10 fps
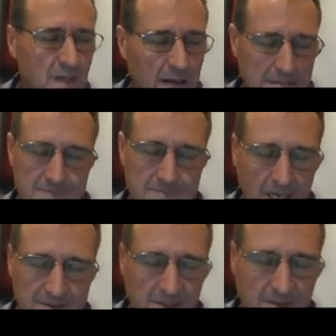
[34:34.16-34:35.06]

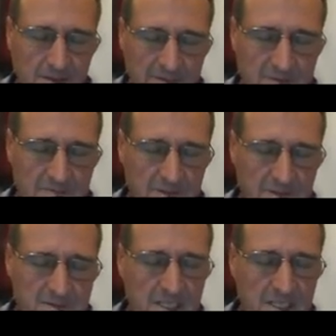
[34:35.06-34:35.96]

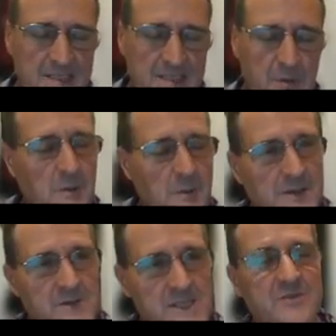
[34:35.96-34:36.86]
150 years
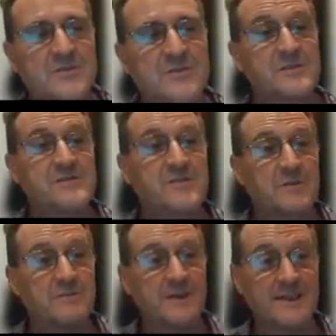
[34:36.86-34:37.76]
probably. It was introduced
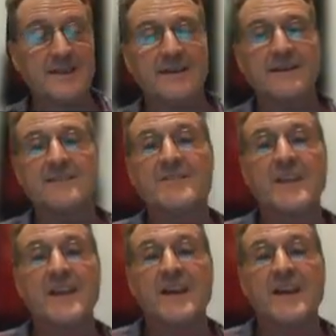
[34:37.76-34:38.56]
from India,